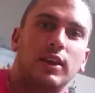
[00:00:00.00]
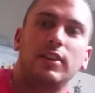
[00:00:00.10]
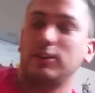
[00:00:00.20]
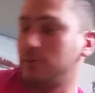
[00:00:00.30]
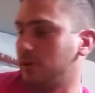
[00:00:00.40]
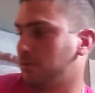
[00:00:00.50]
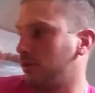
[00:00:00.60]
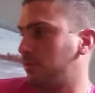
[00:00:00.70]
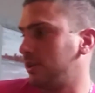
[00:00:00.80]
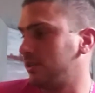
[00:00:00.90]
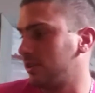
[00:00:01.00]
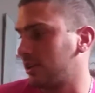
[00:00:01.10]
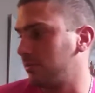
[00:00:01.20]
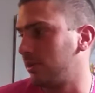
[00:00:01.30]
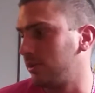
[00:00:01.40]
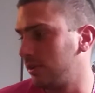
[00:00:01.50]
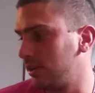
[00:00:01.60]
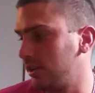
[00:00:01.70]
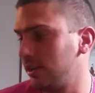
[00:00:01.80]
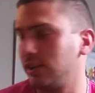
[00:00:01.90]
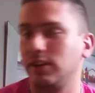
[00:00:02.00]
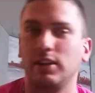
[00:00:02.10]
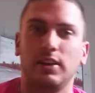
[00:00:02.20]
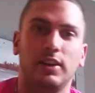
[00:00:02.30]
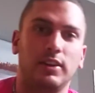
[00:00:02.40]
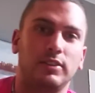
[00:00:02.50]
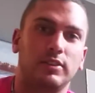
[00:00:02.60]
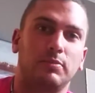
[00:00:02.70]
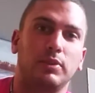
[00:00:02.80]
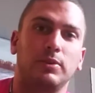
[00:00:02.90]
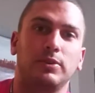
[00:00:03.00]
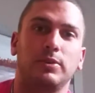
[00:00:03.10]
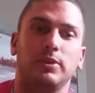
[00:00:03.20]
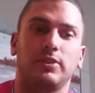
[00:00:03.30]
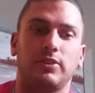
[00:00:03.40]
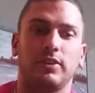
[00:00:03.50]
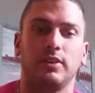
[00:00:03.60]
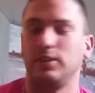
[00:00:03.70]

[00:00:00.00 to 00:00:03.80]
That's where our propane is going to come out and into the blower torch.